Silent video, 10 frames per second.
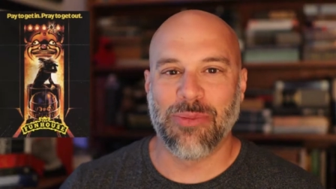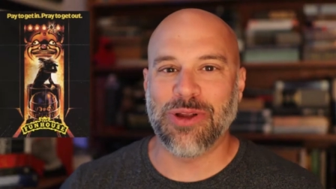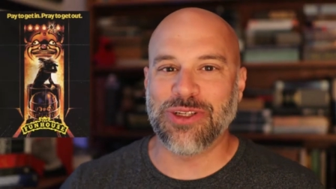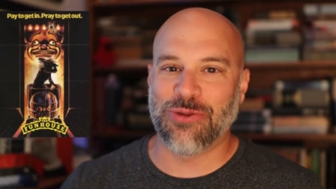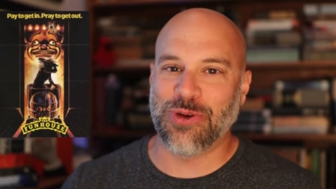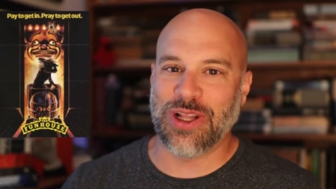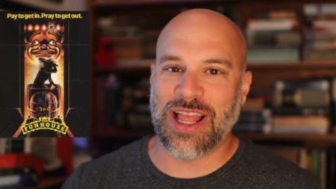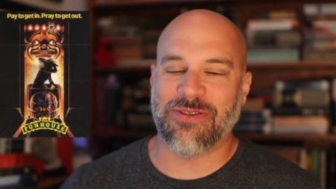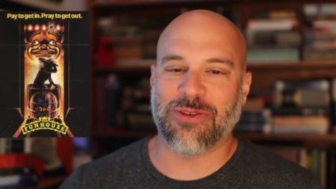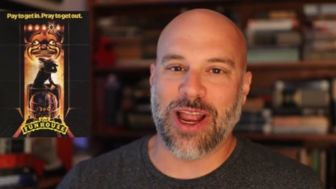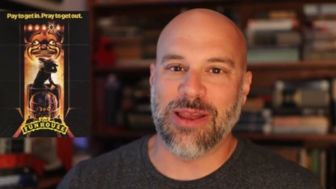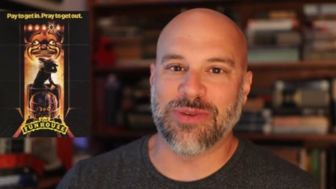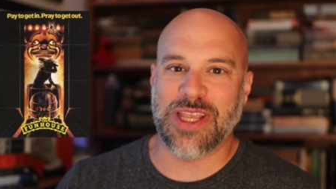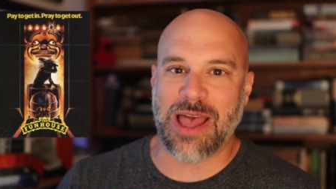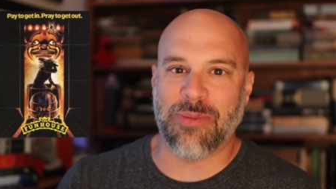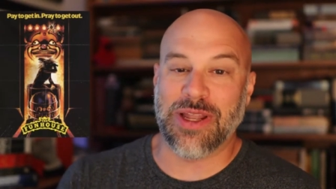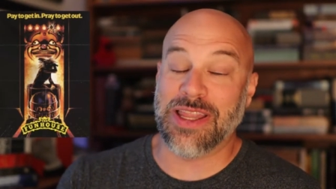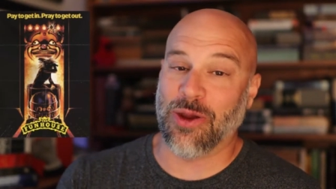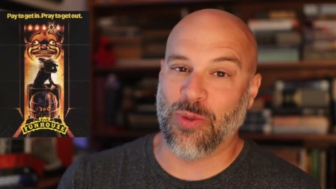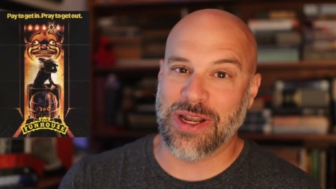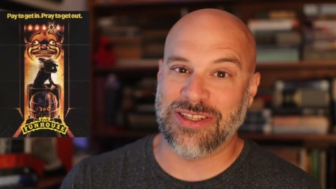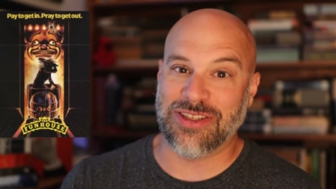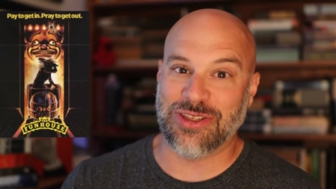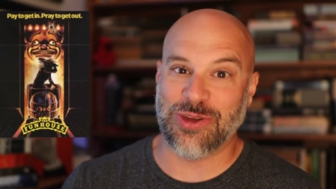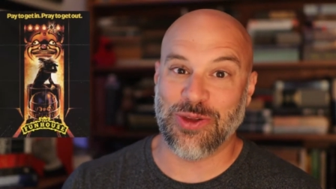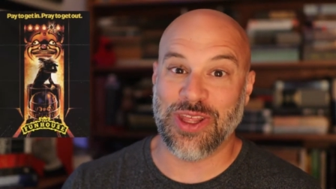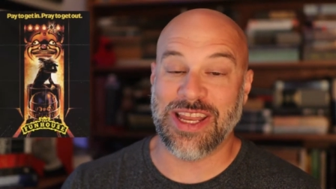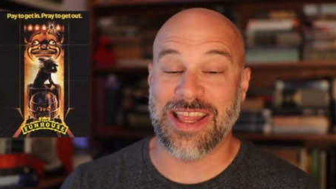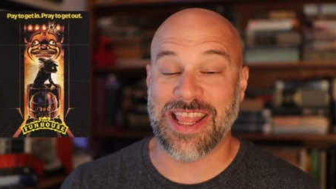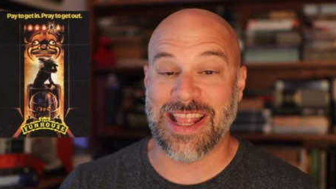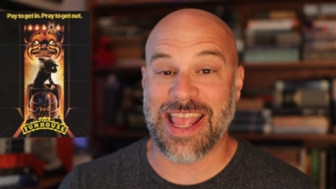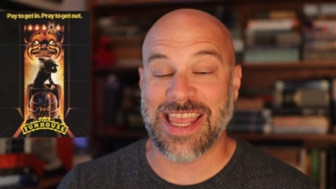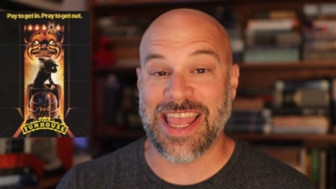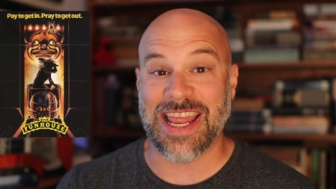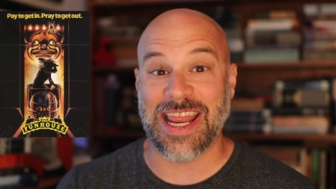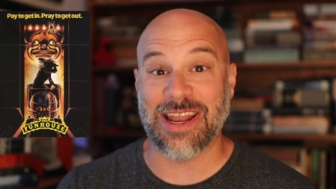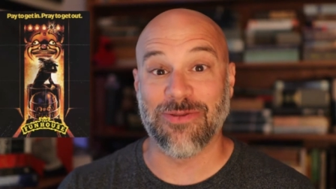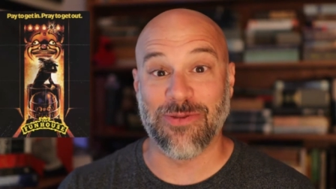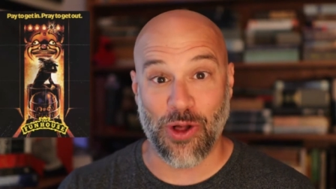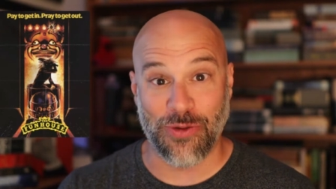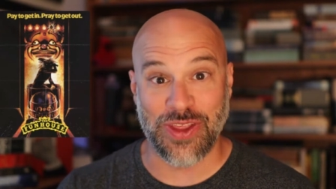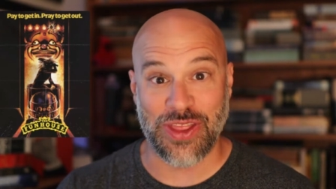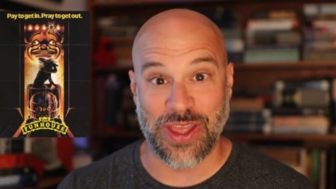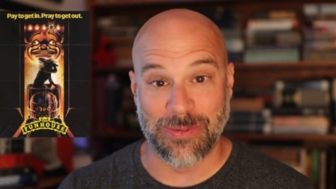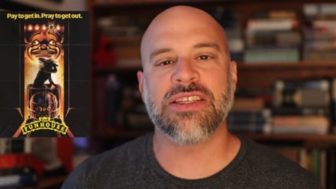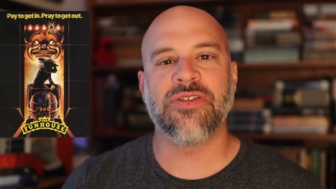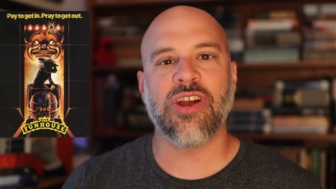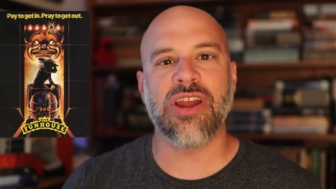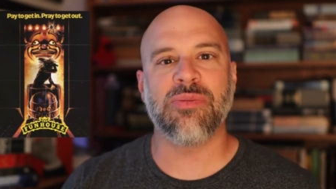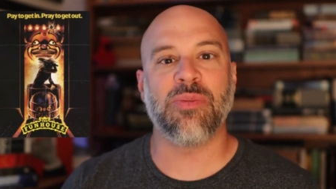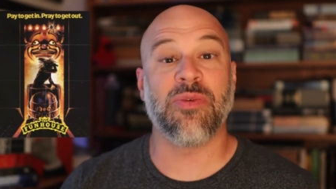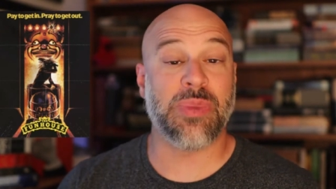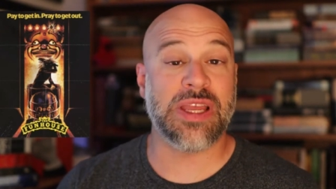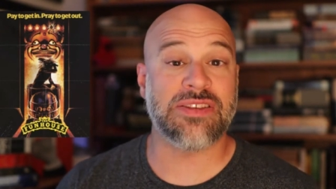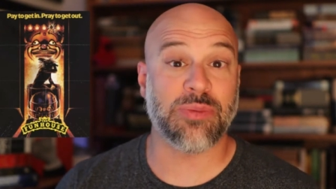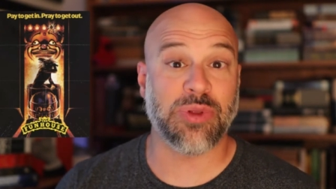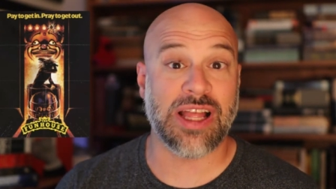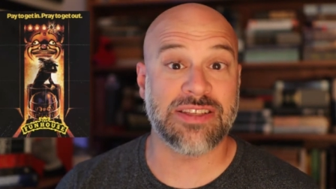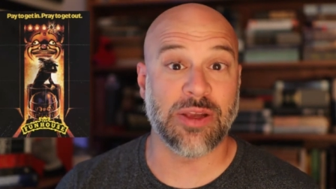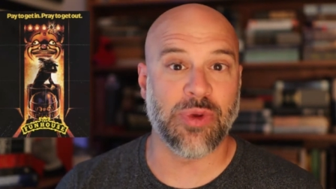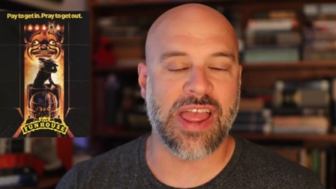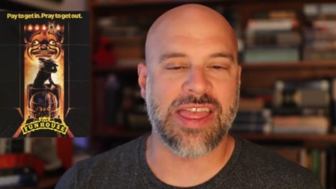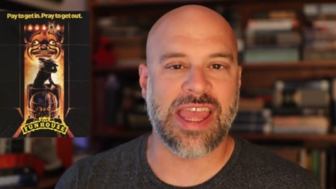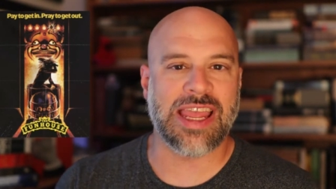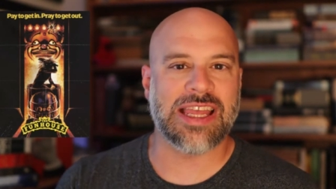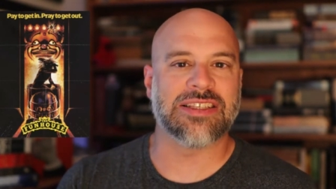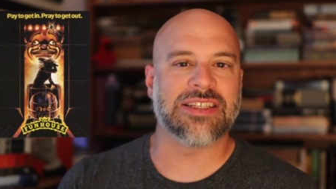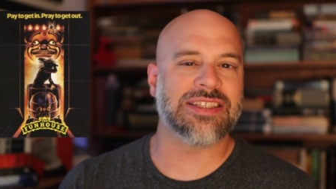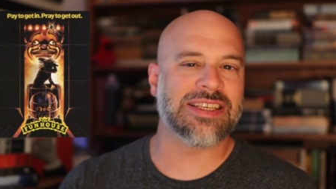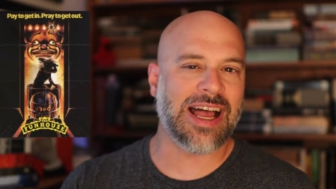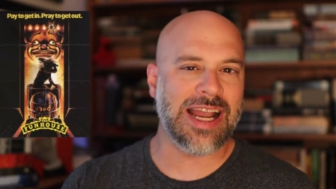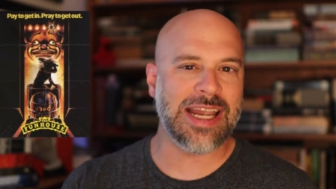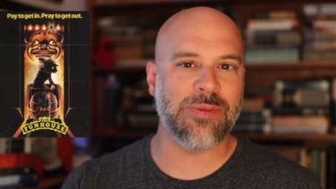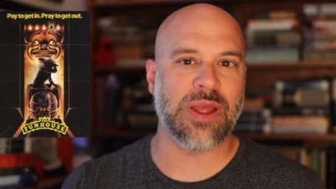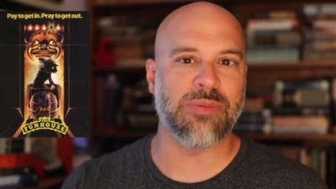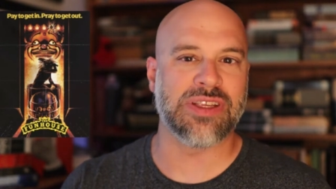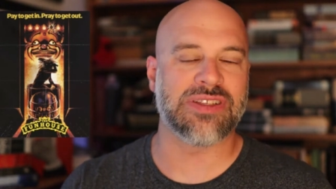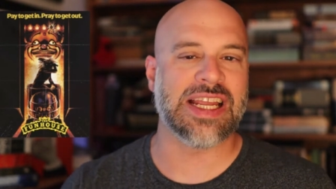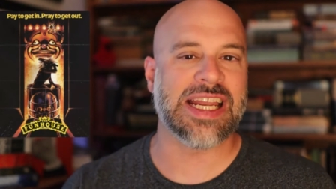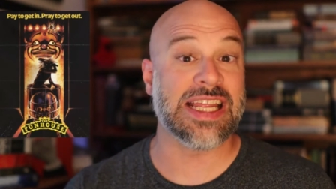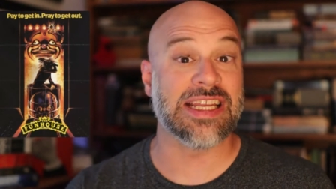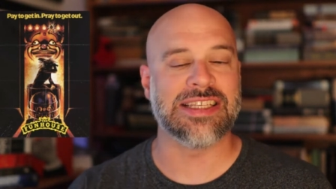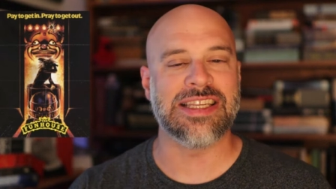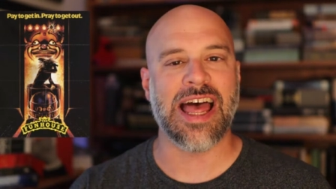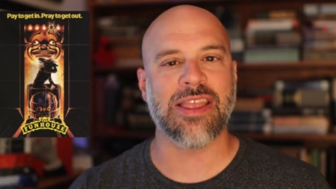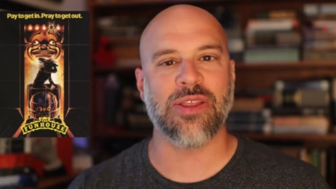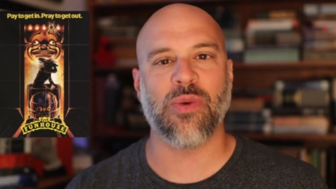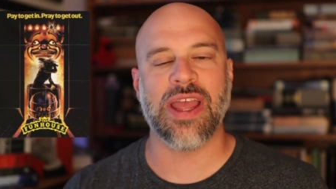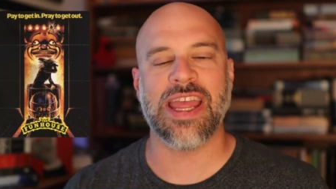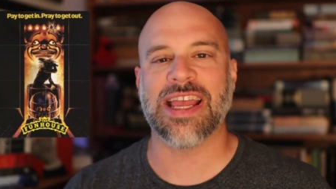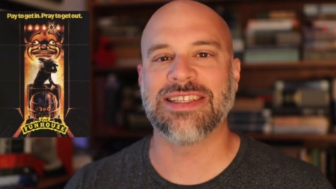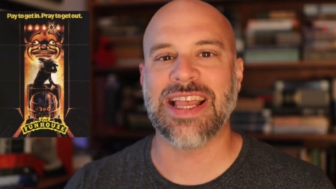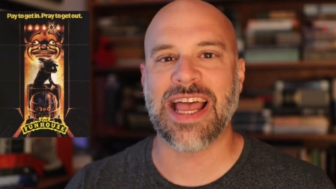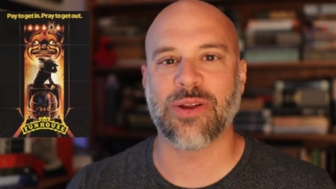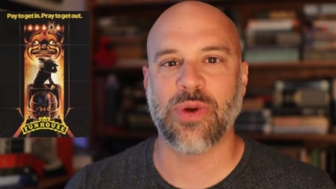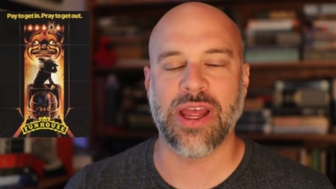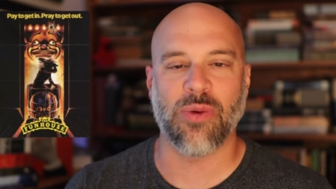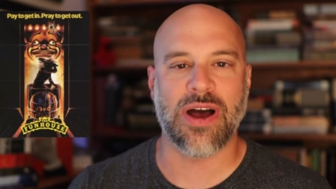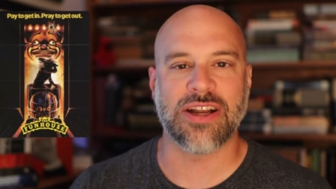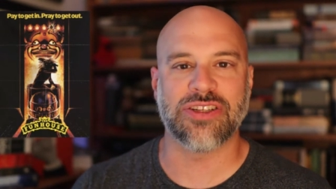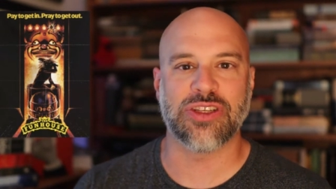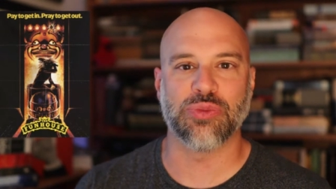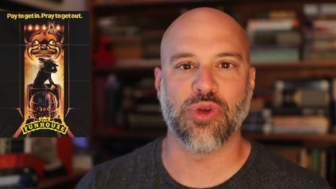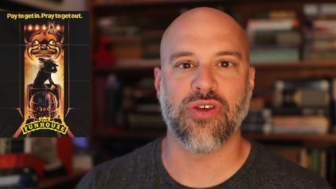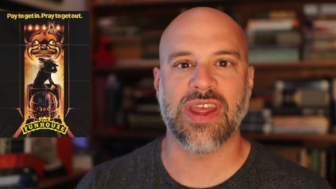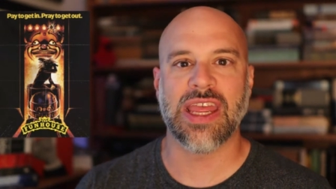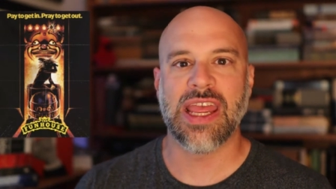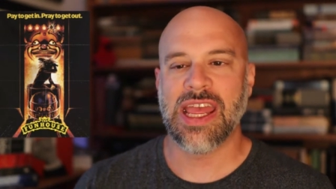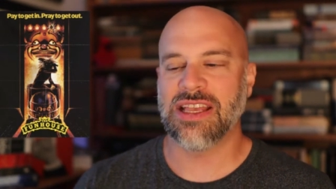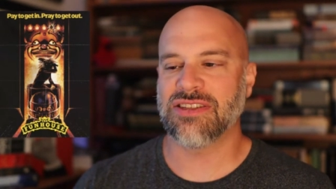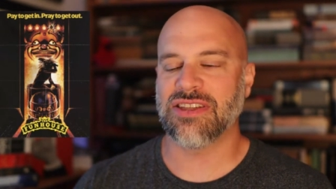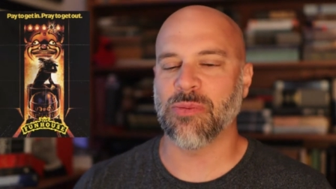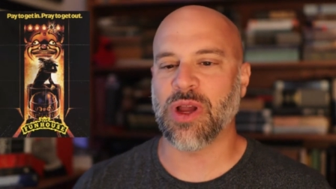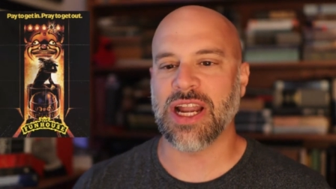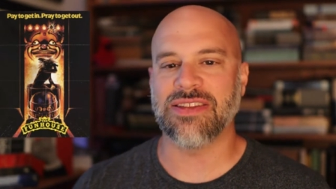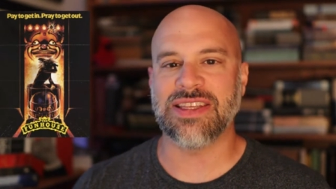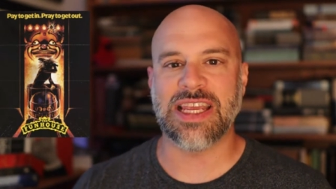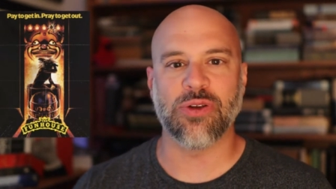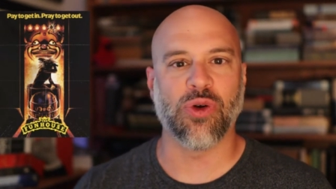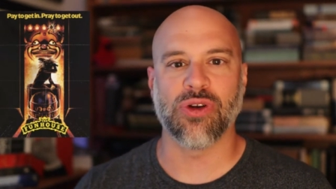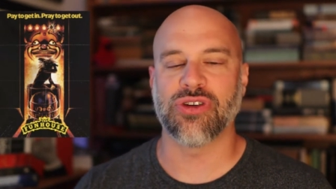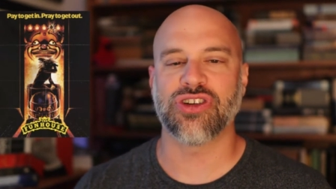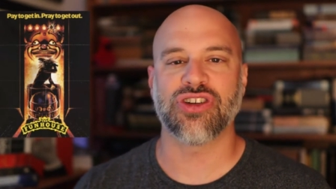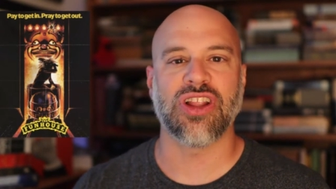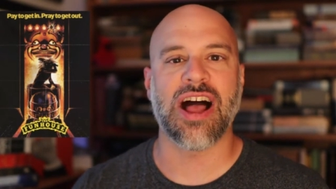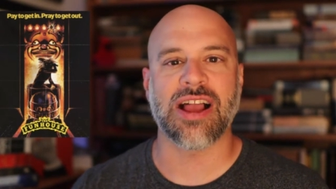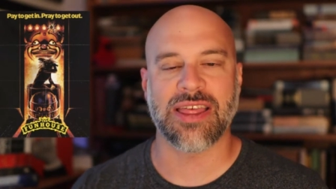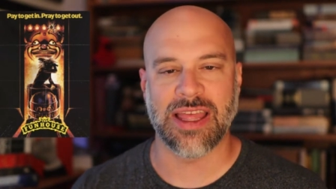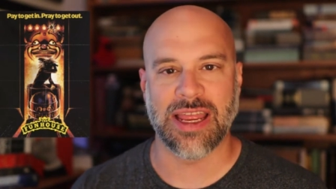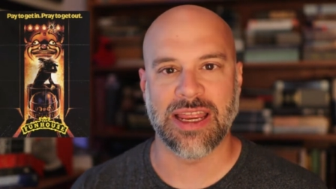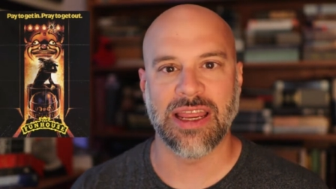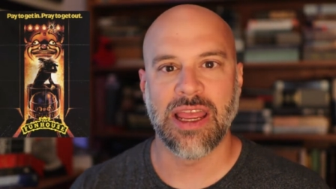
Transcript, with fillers: bunch of real life crimes happen. They're witnesses to it and then they get involved in them. It's a very basic plot summary that I think is a tiny bit misleading and is not the way exact way I watched this movie. It's some kind of teen horror schlock thing,